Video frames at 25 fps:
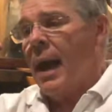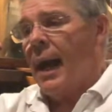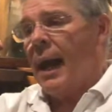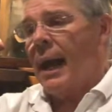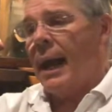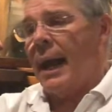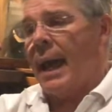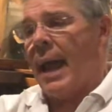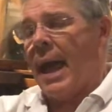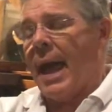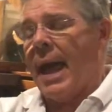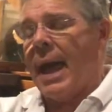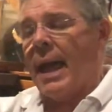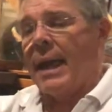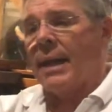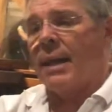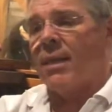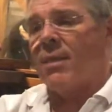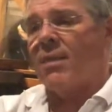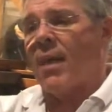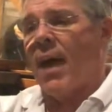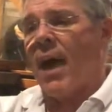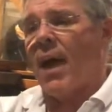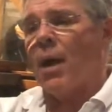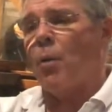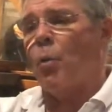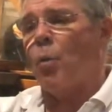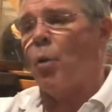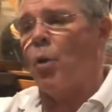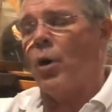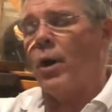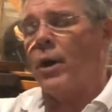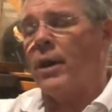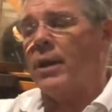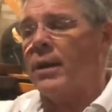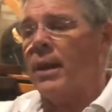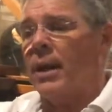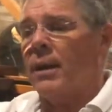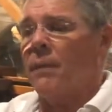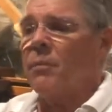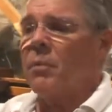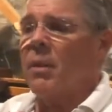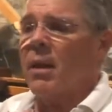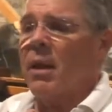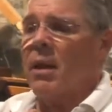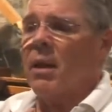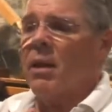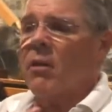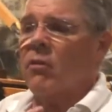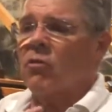and they would
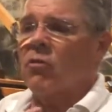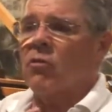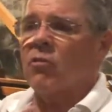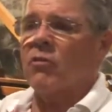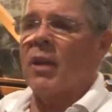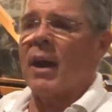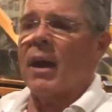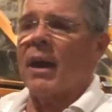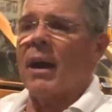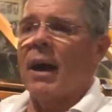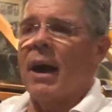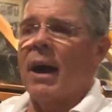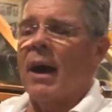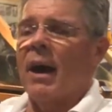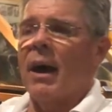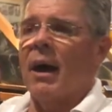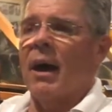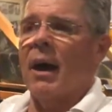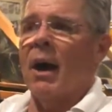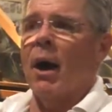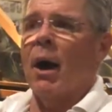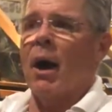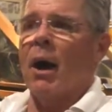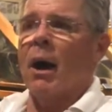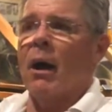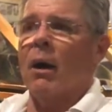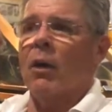stick a